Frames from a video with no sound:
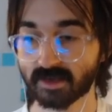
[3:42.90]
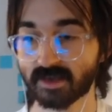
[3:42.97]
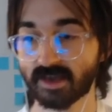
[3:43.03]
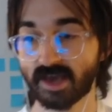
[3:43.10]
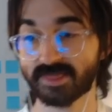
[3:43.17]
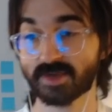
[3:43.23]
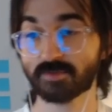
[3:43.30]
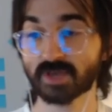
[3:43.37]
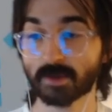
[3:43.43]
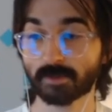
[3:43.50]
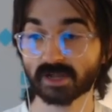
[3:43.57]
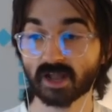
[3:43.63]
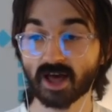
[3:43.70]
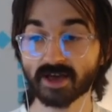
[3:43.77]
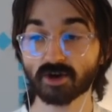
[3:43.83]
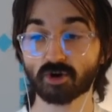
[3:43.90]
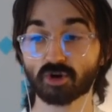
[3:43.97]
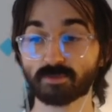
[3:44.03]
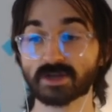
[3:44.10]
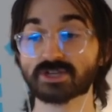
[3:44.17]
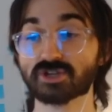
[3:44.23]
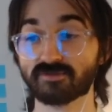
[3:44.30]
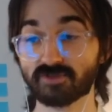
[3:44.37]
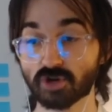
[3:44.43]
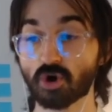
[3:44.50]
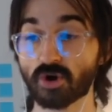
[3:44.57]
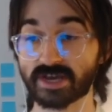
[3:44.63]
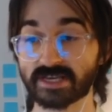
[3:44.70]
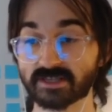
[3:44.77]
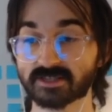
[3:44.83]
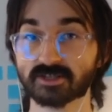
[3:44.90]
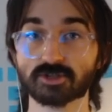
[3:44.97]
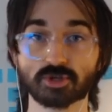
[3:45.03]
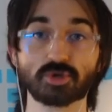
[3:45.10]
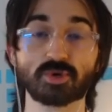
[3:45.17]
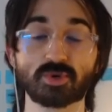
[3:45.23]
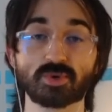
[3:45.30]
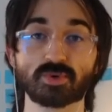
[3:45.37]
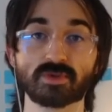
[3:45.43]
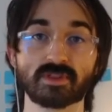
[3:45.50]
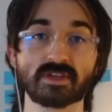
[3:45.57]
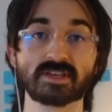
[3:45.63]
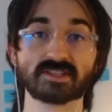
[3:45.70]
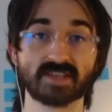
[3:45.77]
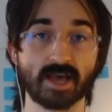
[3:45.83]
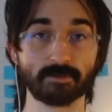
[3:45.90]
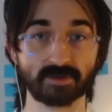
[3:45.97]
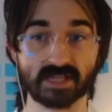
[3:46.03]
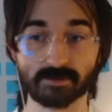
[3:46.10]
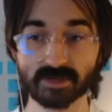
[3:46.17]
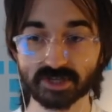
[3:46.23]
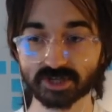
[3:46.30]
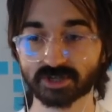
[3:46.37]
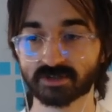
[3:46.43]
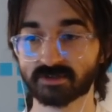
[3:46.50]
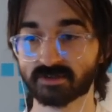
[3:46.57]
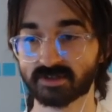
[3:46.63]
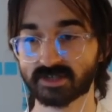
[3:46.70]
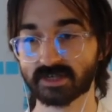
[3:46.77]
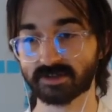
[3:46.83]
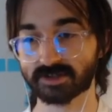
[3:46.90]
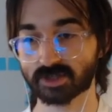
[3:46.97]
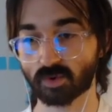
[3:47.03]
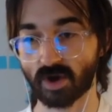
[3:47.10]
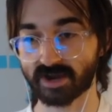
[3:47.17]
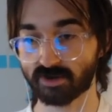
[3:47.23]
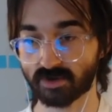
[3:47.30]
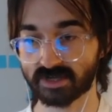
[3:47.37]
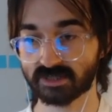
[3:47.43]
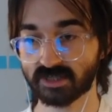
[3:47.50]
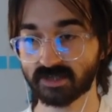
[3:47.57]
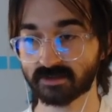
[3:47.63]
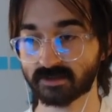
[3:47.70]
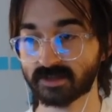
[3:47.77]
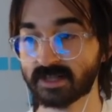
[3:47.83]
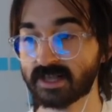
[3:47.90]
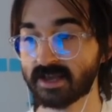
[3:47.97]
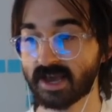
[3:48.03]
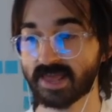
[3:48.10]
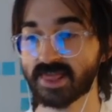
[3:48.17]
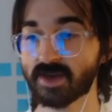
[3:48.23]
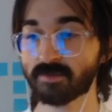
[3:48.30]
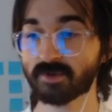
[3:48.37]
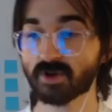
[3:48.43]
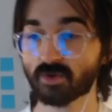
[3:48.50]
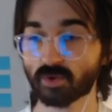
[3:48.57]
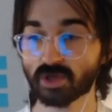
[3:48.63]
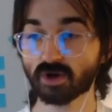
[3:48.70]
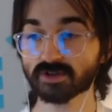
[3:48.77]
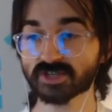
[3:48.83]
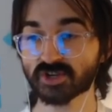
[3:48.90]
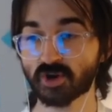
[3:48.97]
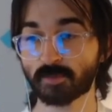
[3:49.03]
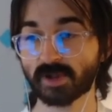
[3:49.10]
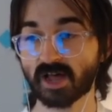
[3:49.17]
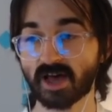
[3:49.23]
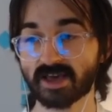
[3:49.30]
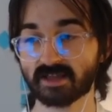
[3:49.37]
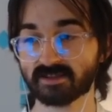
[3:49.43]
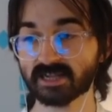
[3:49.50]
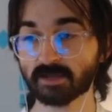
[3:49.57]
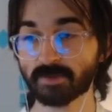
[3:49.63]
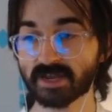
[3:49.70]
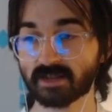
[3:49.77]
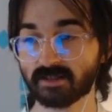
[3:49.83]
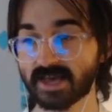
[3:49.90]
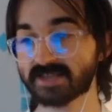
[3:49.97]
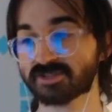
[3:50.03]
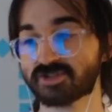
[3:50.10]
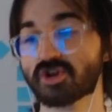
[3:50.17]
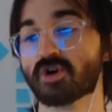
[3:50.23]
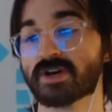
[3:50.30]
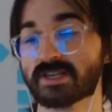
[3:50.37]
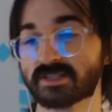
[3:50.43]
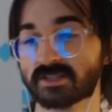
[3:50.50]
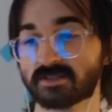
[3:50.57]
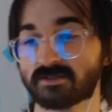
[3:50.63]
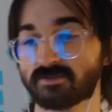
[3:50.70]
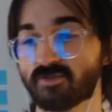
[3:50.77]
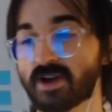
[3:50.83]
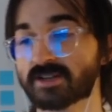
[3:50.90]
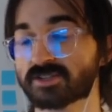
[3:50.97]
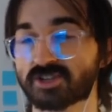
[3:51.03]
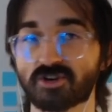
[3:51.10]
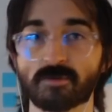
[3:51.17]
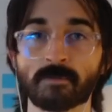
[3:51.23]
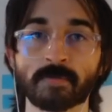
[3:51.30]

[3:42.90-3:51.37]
and then we apply a whole bunch of noise to the sample image until it's quite noisy. And then we also apply a little bit less noise, right? So